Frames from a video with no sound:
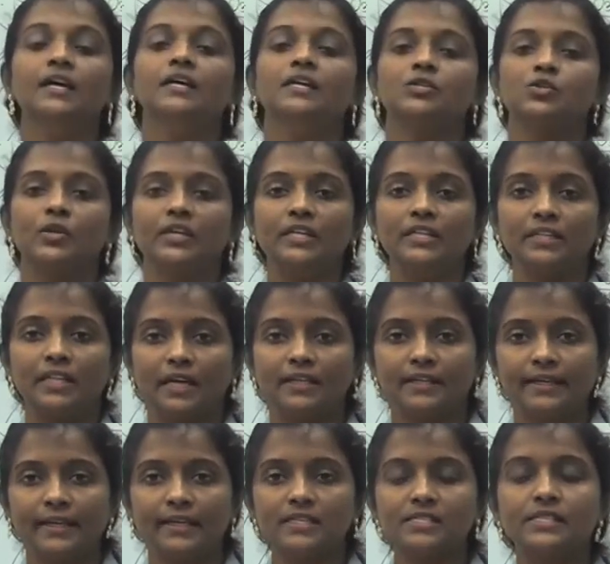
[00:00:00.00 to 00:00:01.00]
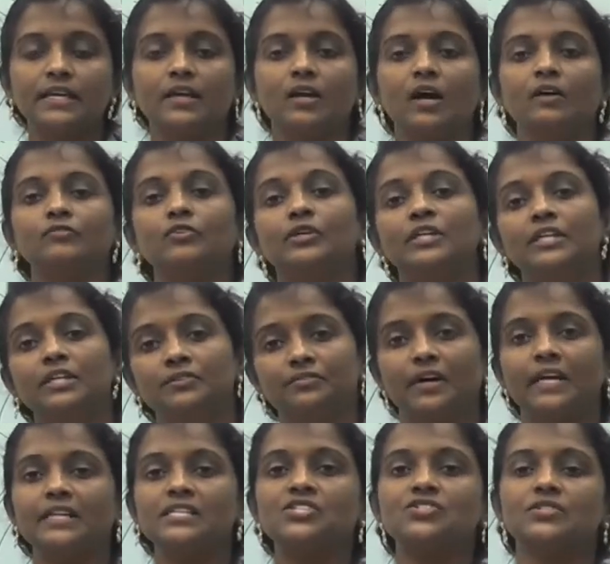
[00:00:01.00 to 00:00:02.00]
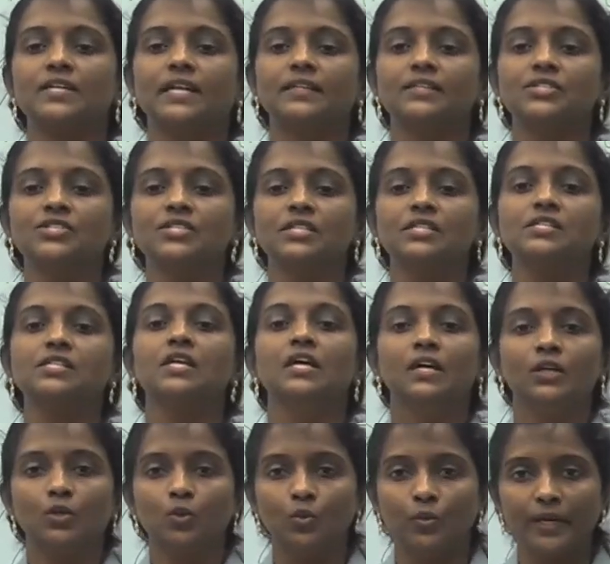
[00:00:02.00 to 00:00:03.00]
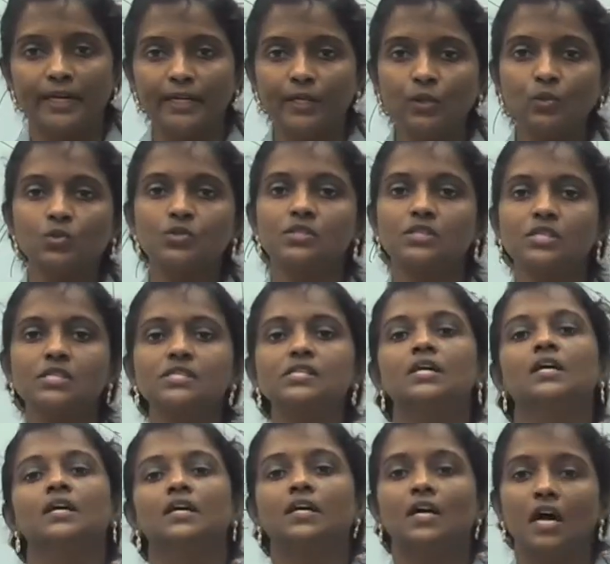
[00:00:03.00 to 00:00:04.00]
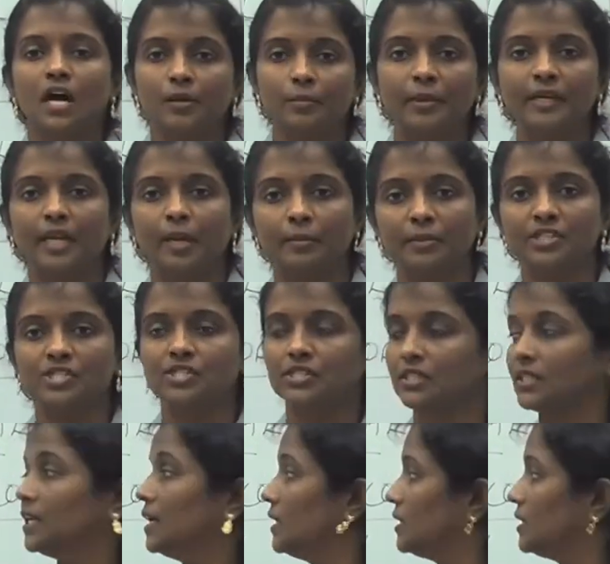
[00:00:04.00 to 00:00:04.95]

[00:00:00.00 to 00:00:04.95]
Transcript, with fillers: So in that case, they have to devise strategies to reduce this carbon emission.